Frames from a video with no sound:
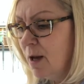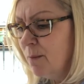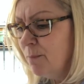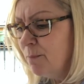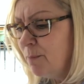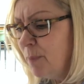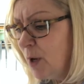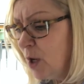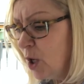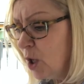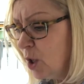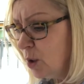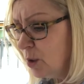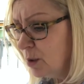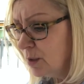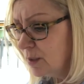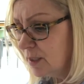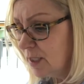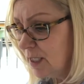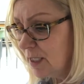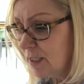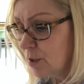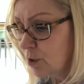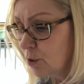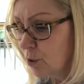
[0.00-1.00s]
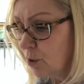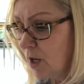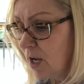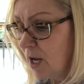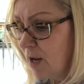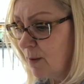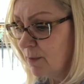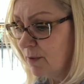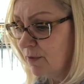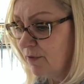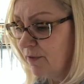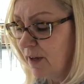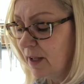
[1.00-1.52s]
"Boots!" he
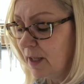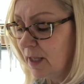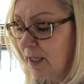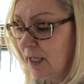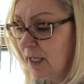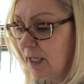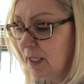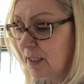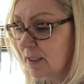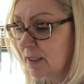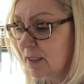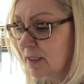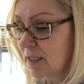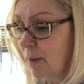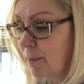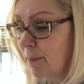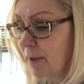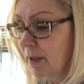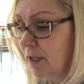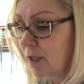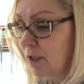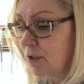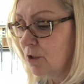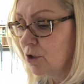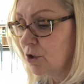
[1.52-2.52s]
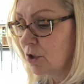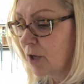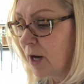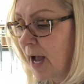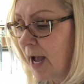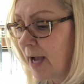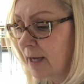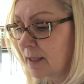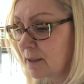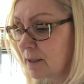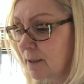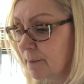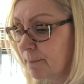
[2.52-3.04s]
screamed, feeling his stomach
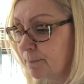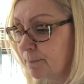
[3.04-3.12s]
contract.